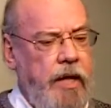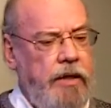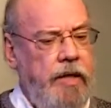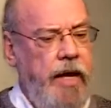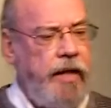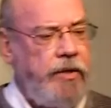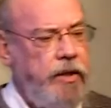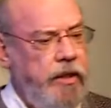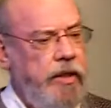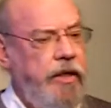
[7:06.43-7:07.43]
It's
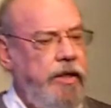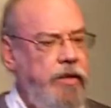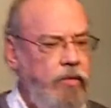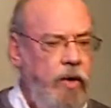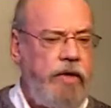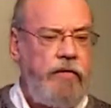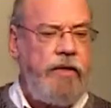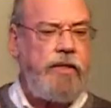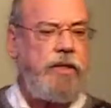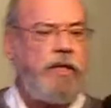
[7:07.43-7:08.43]
actually that each one of
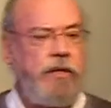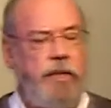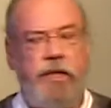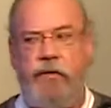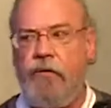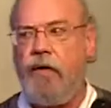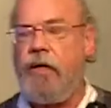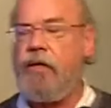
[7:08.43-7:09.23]
us is going to be different,